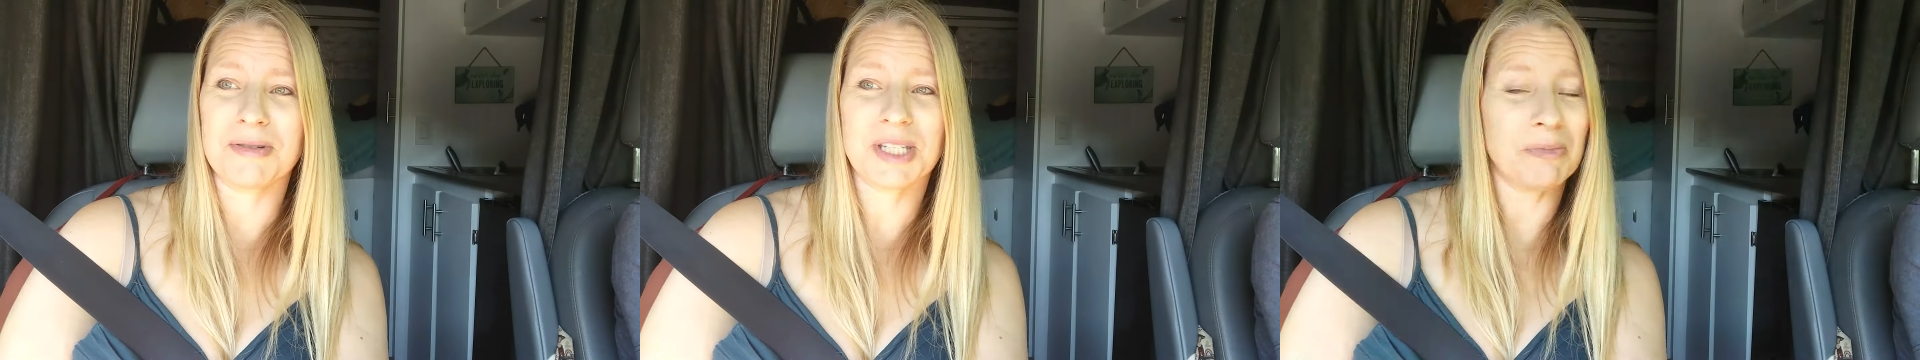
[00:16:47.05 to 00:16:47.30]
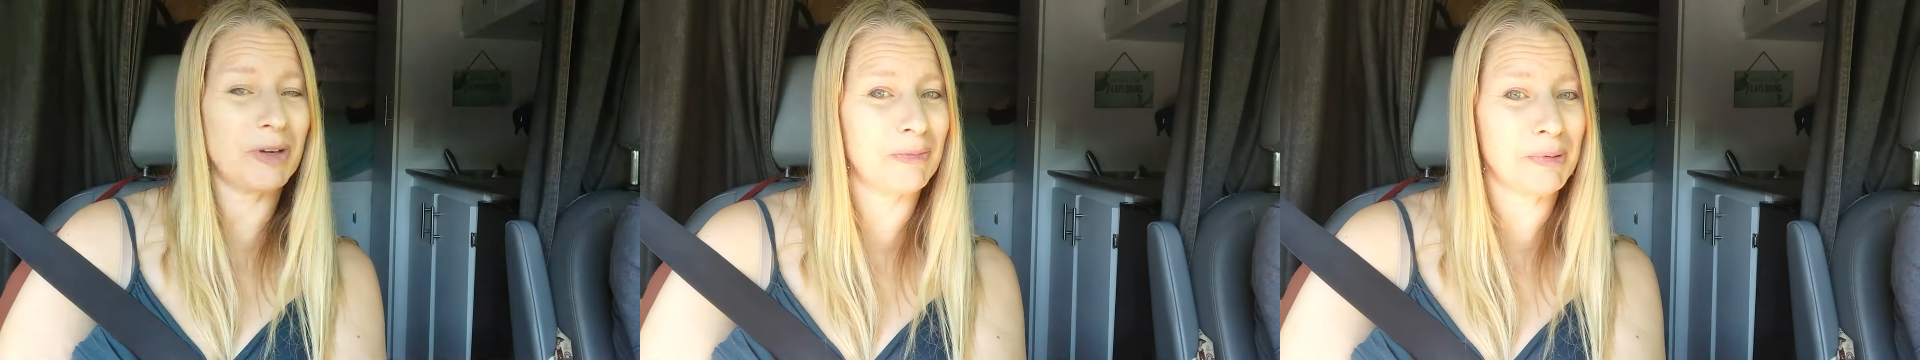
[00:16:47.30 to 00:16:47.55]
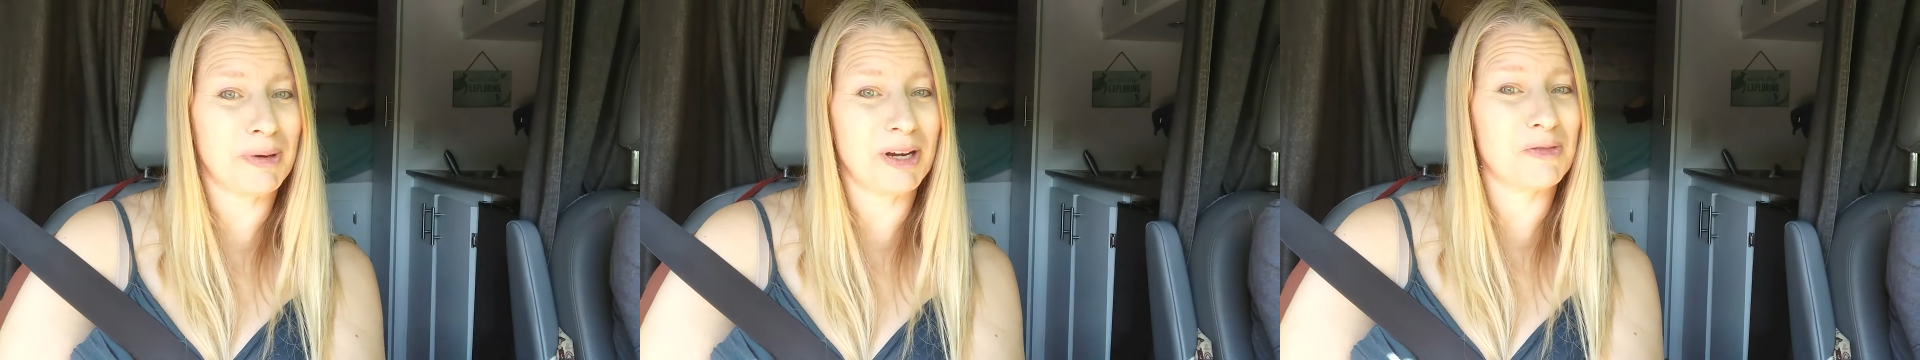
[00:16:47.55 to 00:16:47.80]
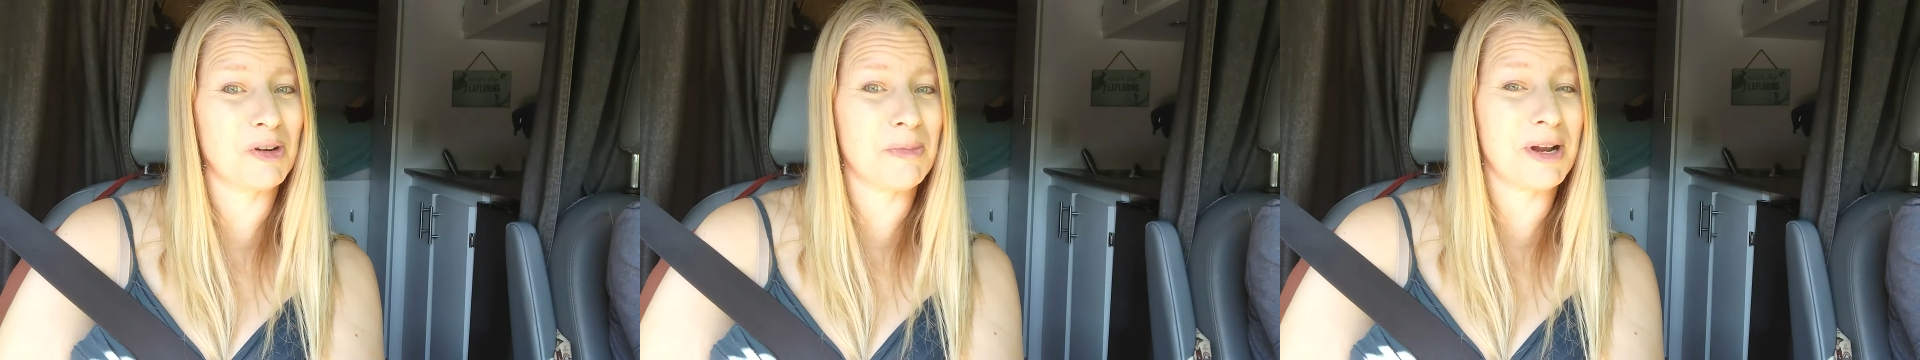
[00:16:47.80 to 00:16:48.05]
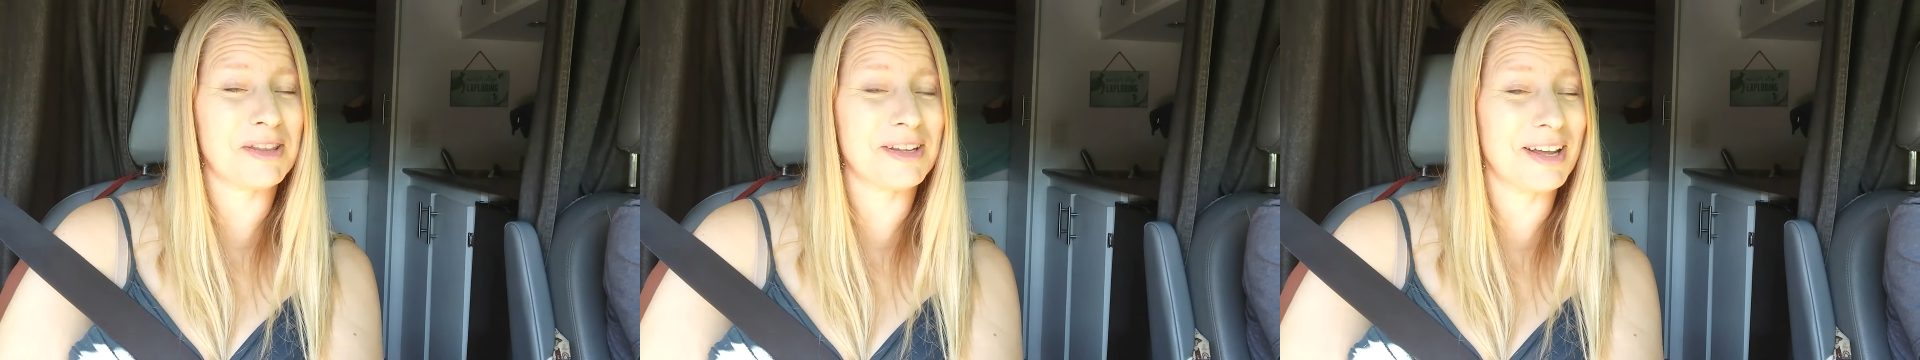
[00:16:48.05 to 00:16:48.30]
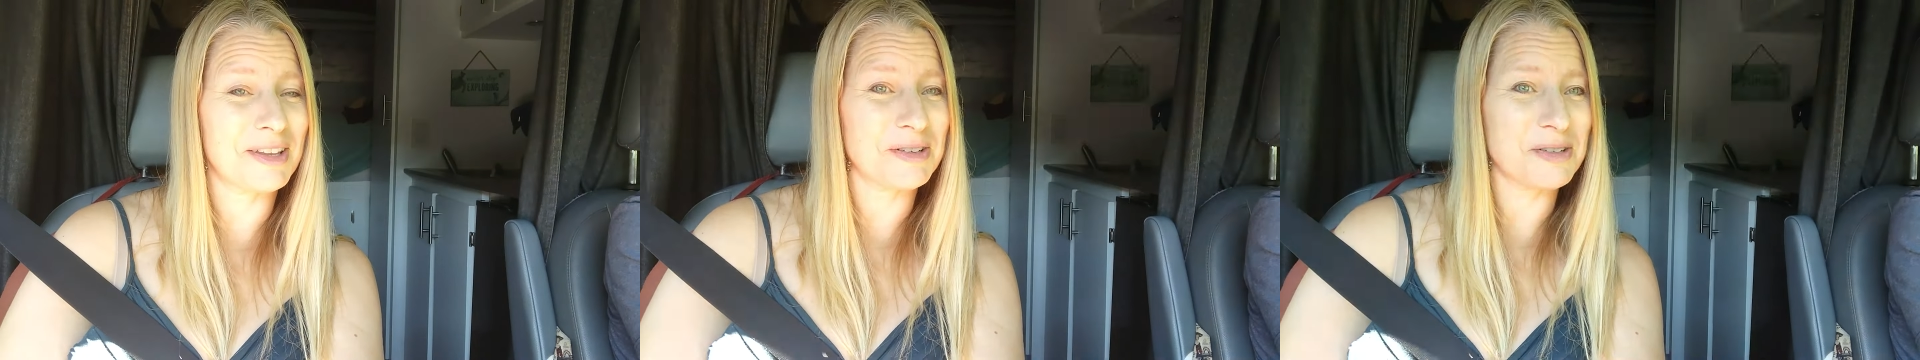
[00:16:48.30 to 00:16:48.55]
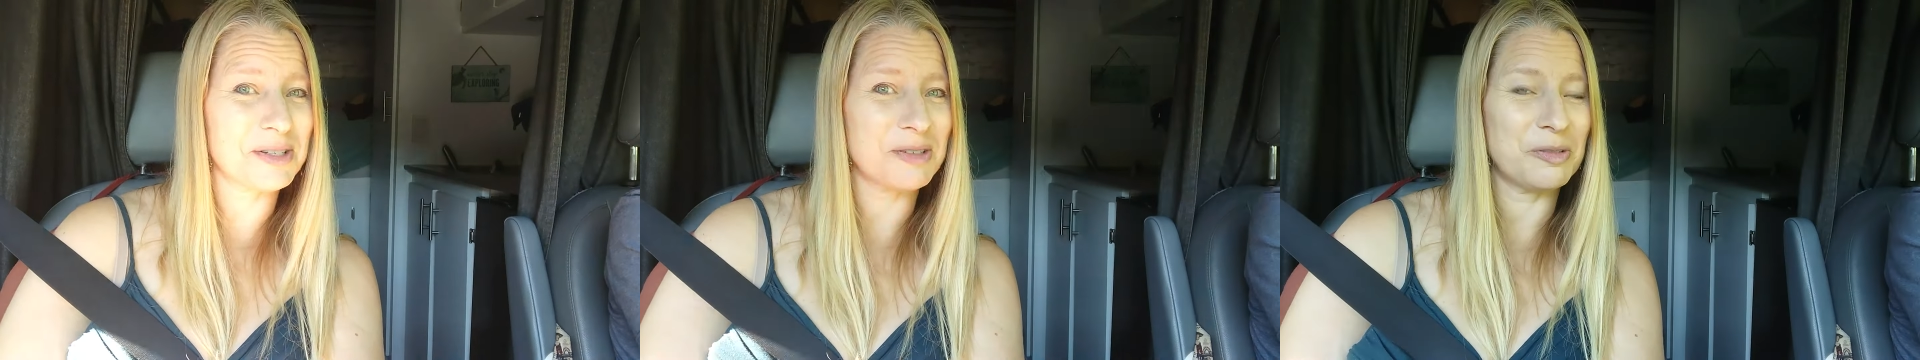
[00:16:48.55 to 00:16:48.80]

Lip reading: Some we prepared for better than others.